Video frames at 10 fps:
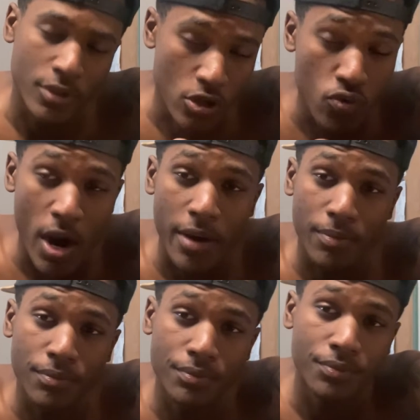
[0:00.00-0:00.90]
You're right.
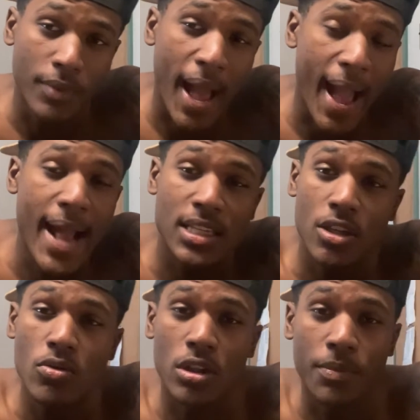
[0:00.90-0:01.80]
I had to
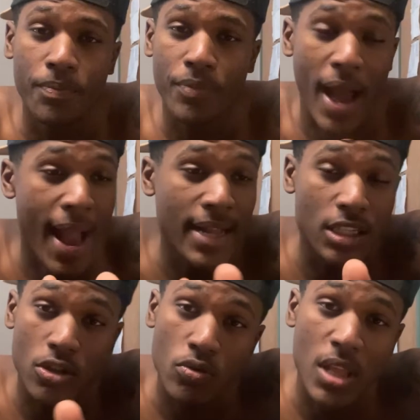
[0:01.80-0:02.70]
use it. I had to
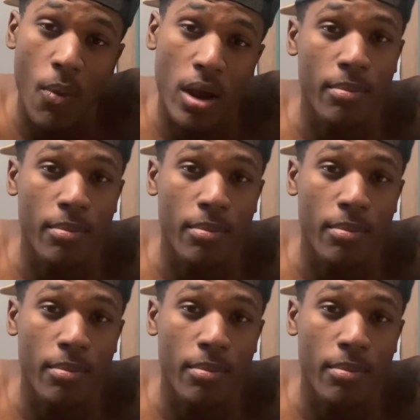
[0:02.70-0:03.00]
use that water